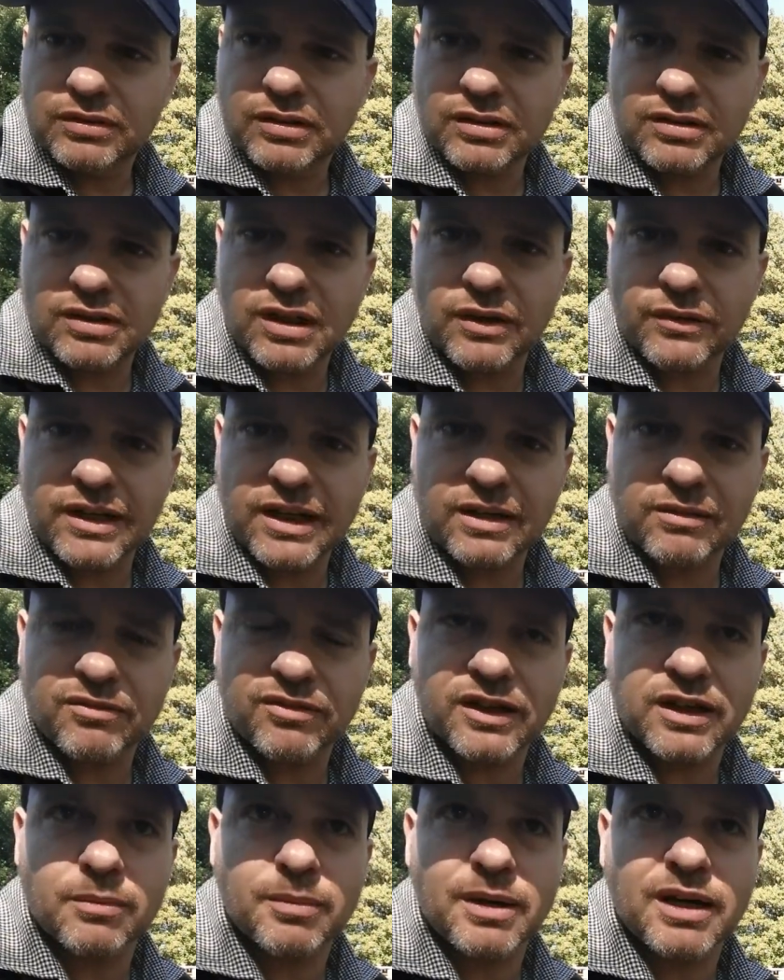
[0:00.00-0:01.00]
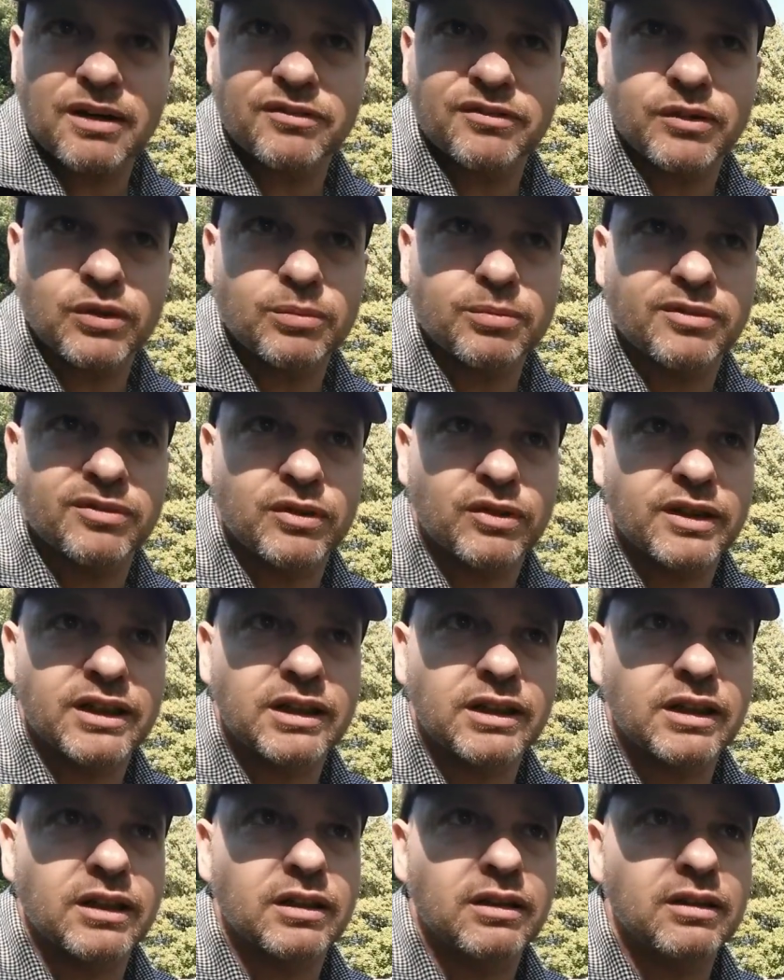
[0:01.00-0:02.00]
and slow down and think about food before I
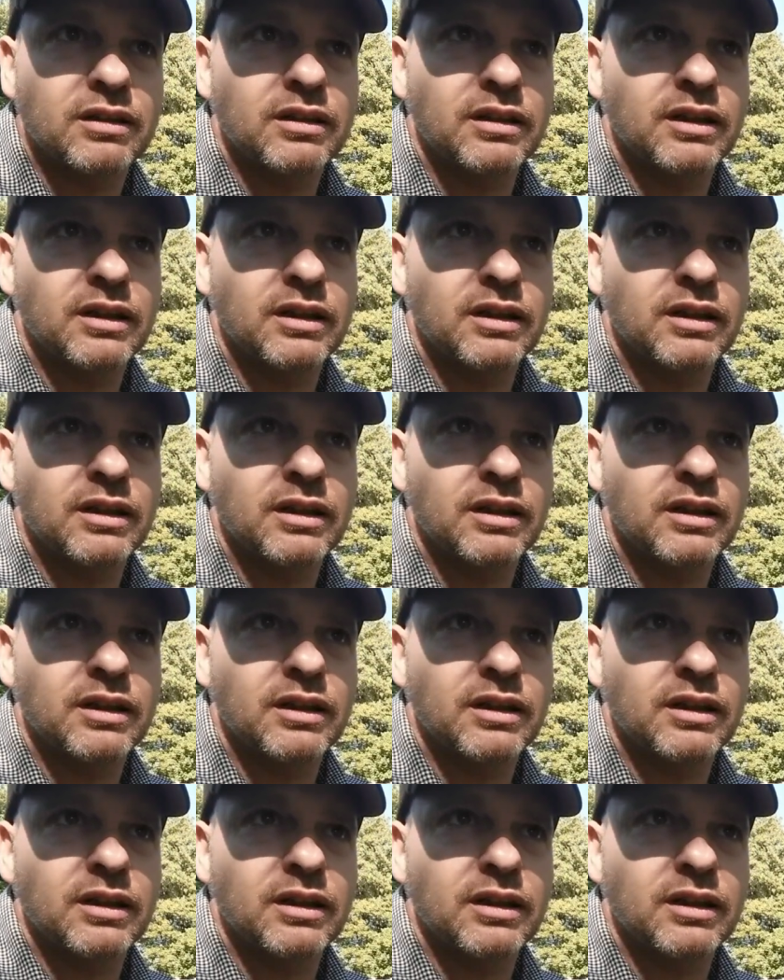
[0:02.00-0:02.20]
eat it,